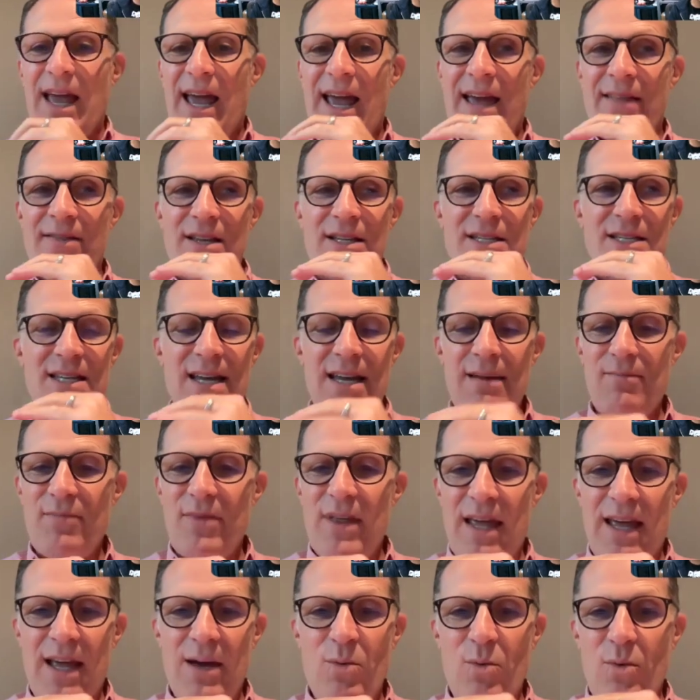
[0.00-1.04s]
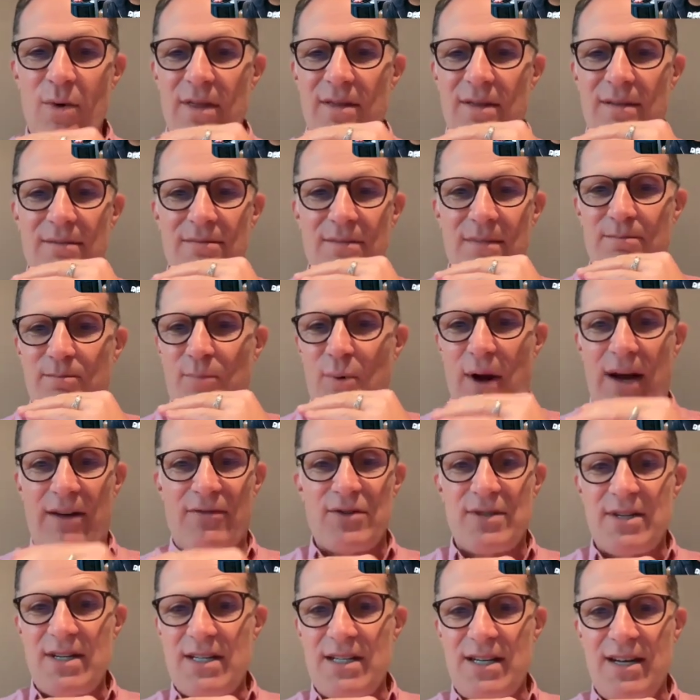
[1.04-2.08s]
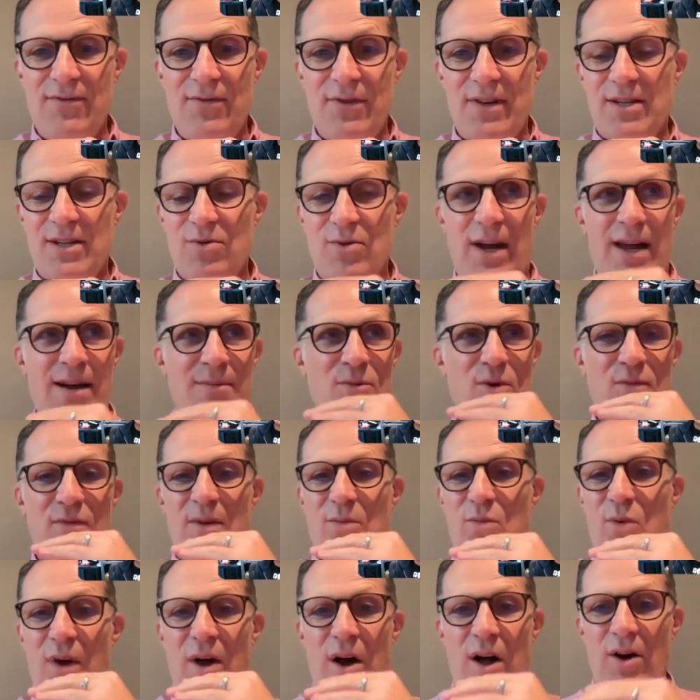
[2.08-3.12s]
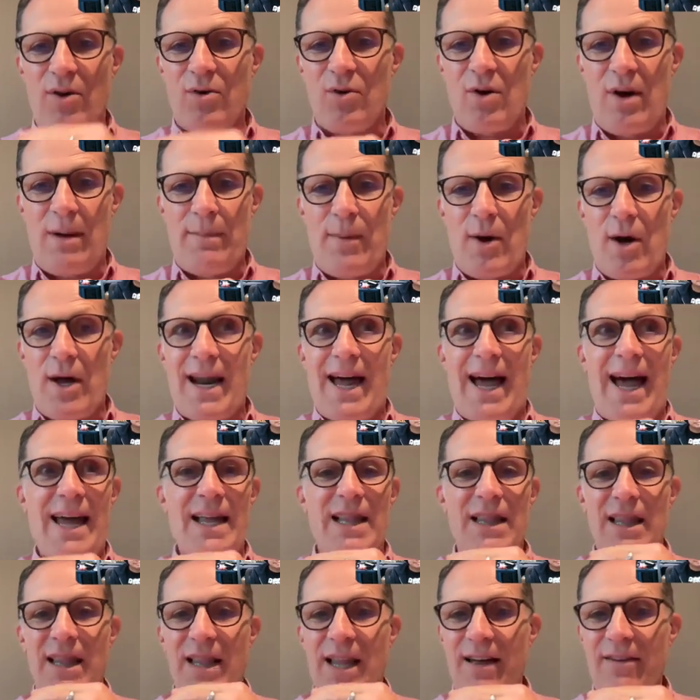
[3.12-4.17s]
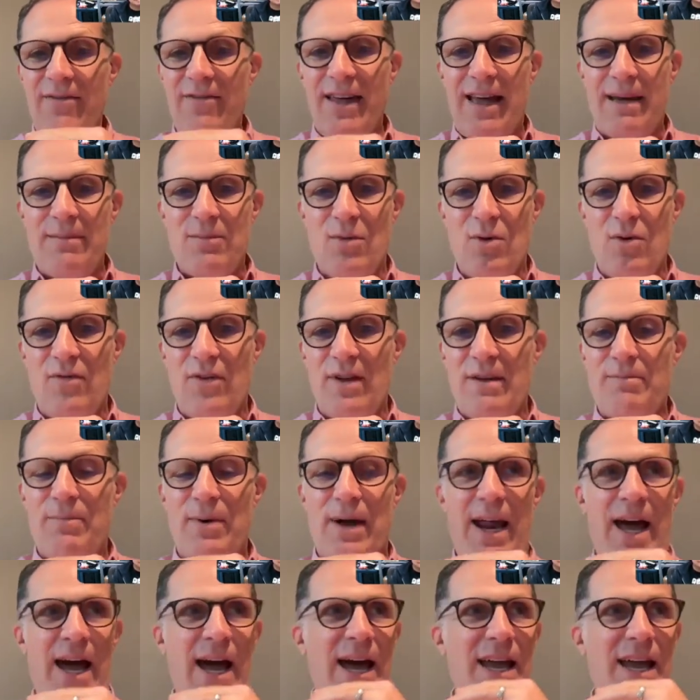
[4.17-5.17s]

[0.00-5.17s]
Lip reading: And the same thing with Breakfast at Tiffany's, right? A movie we all grew up on. I love that movie, but